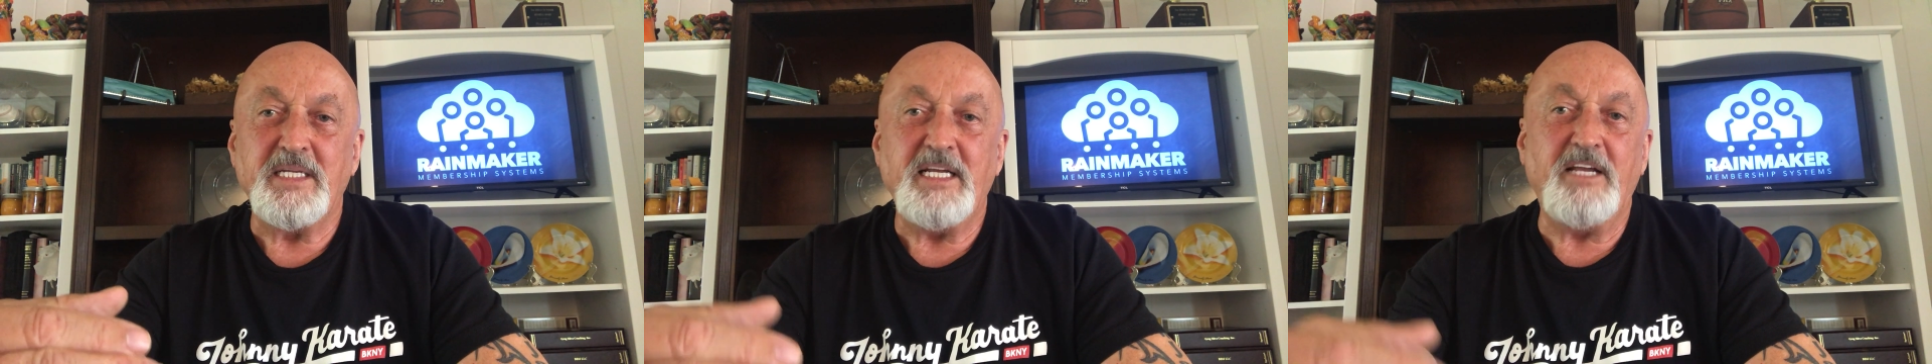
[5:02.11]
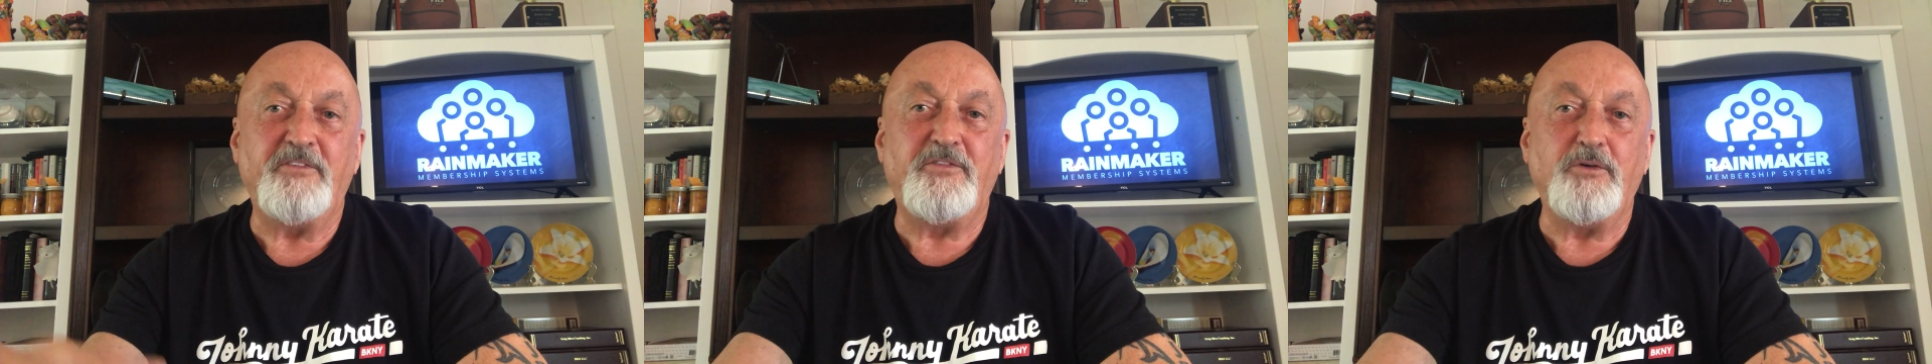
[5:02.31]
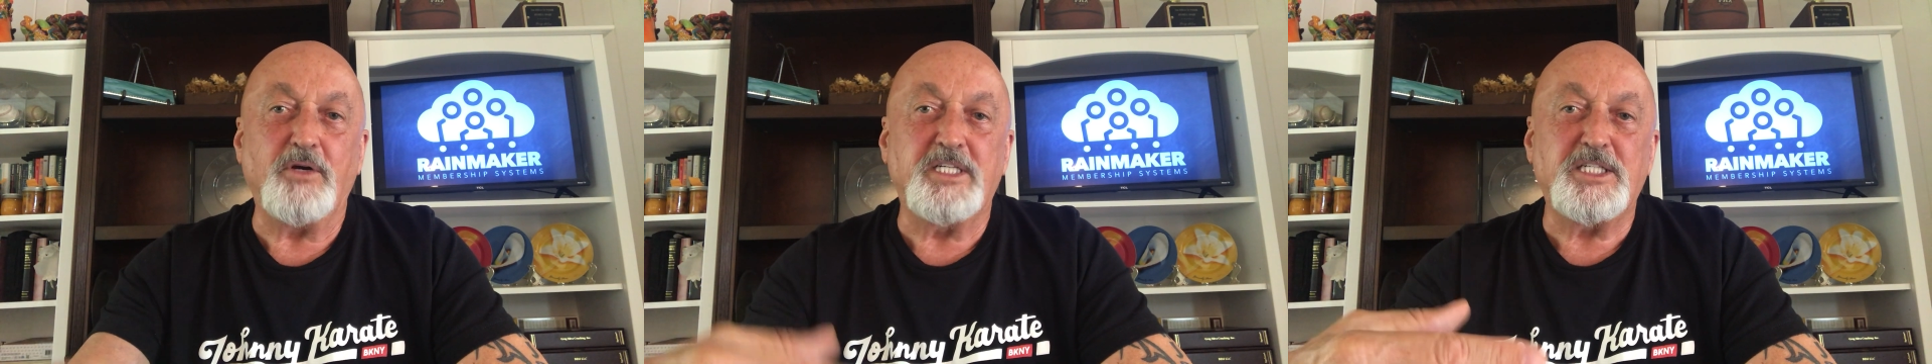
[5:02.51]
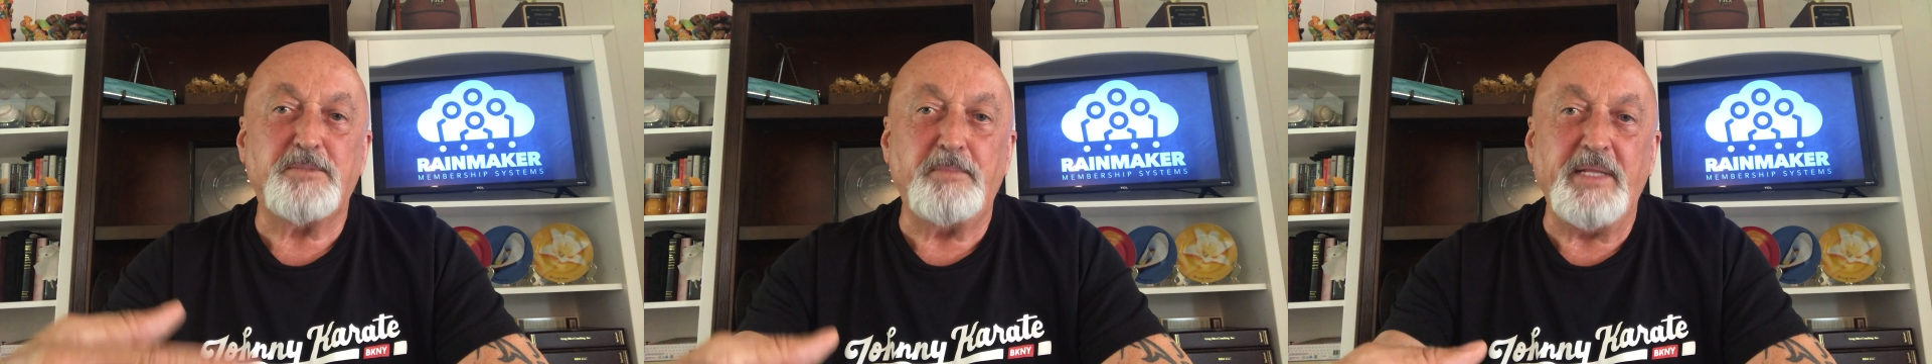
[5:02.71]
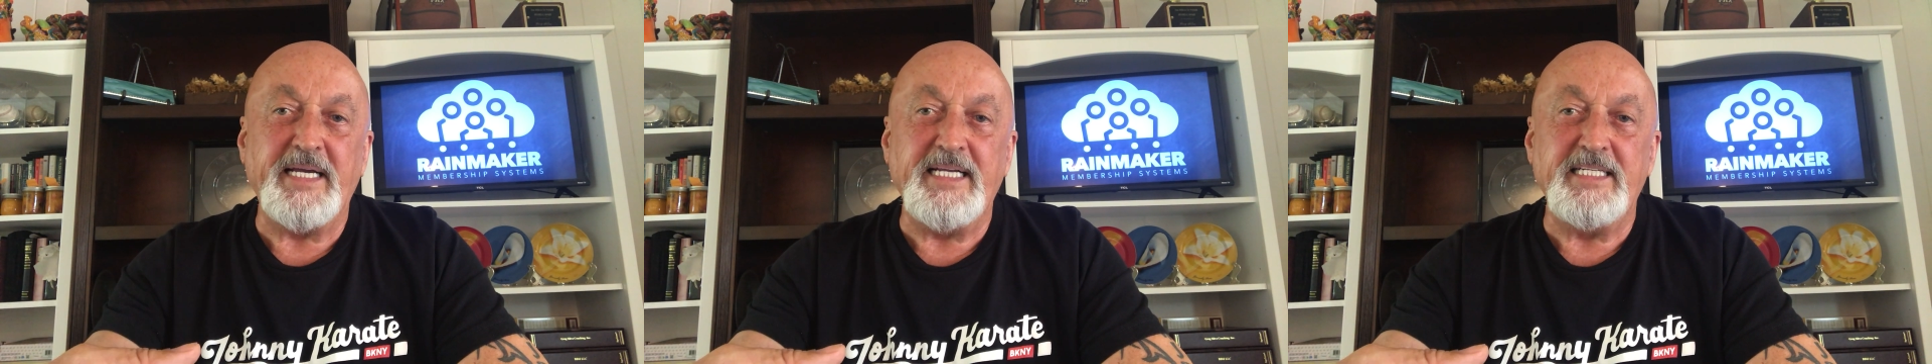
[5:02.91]
if you
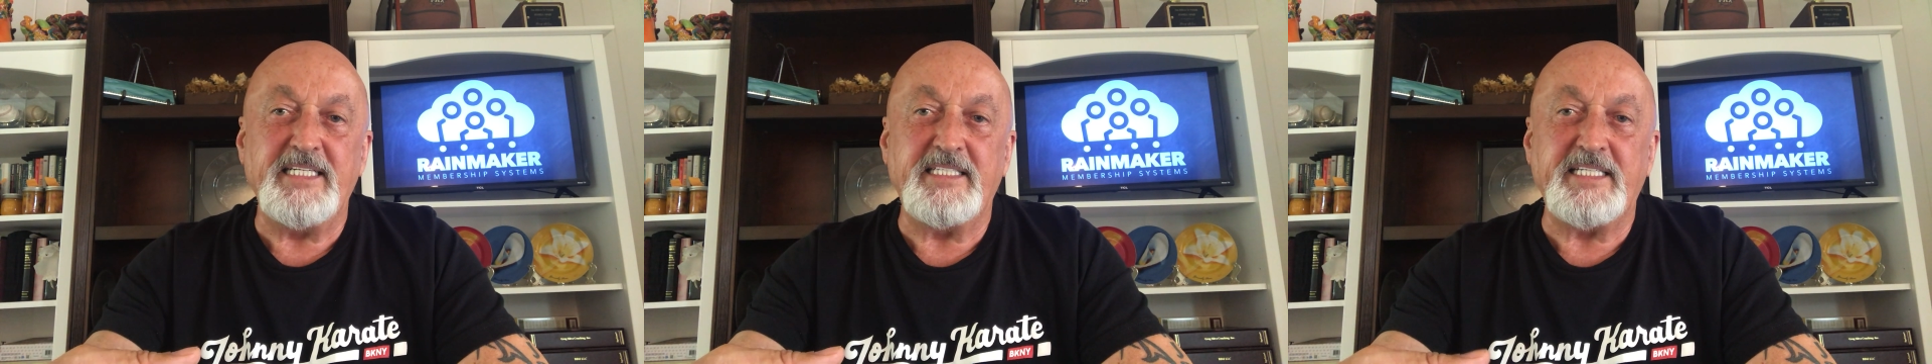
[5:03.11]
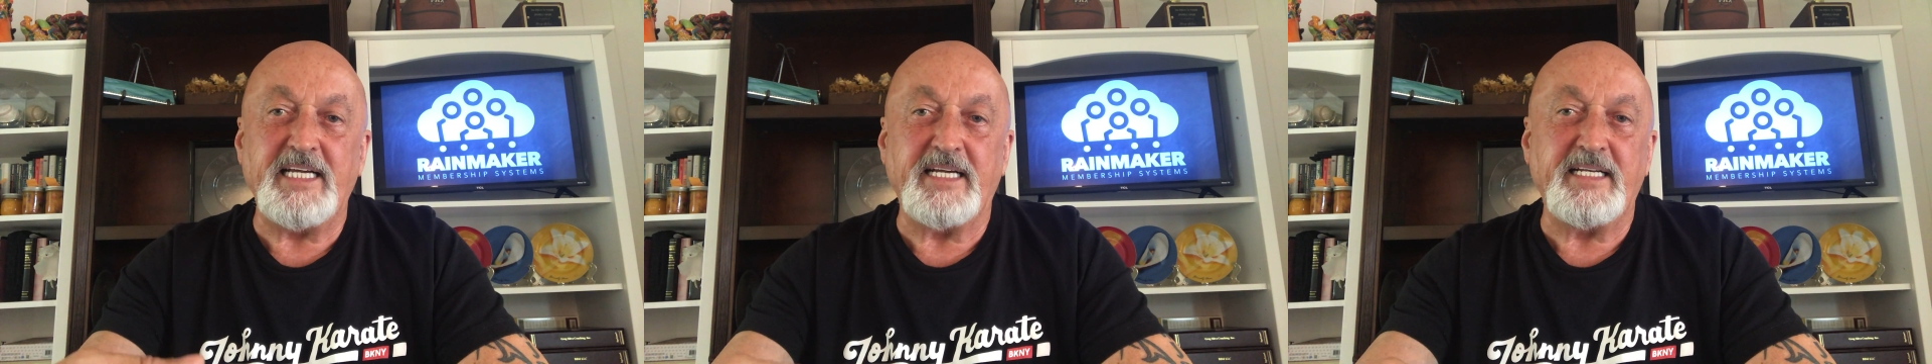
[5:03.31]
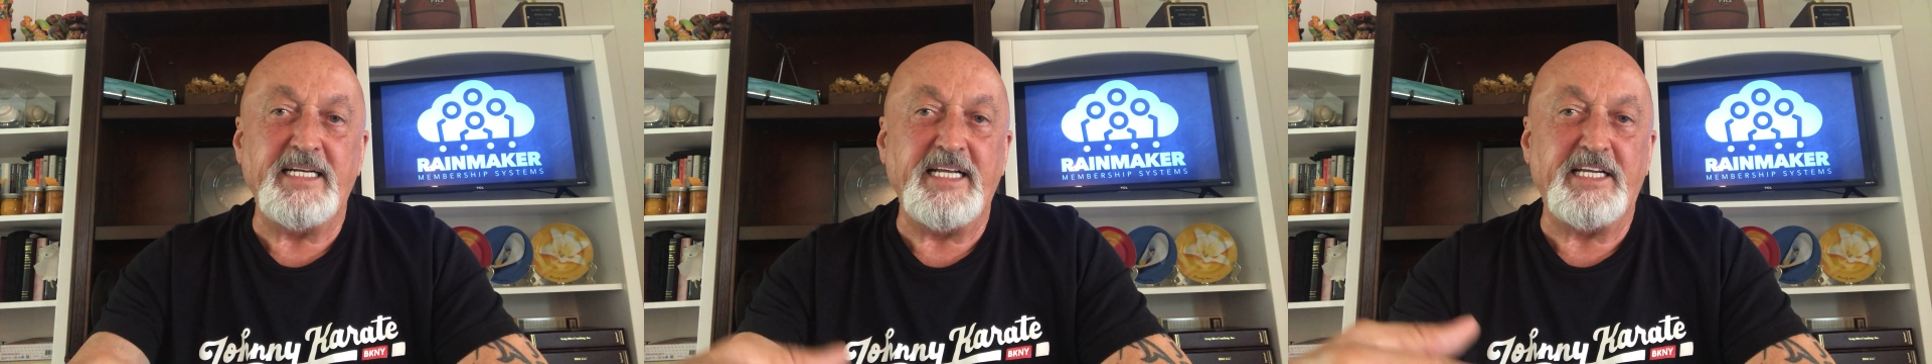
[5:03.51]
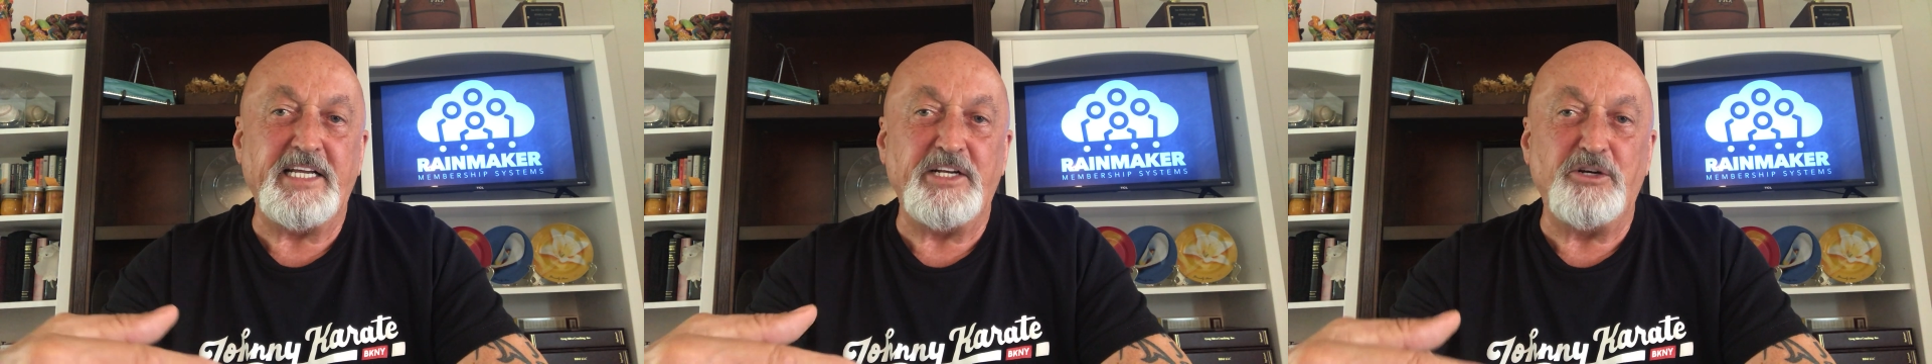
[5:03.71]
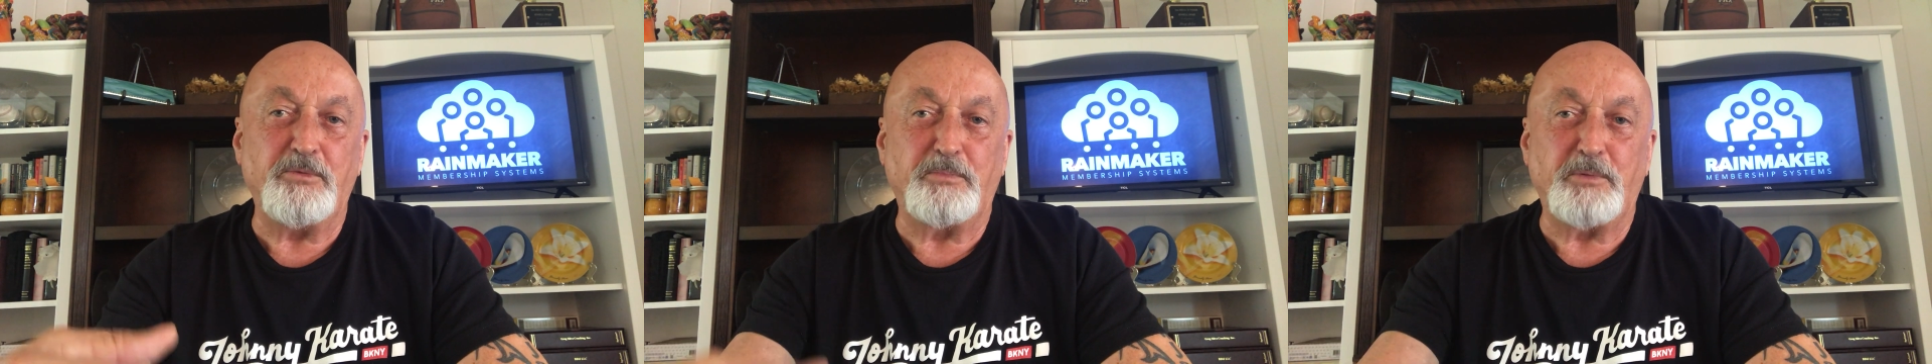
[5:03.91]
explain the technique and you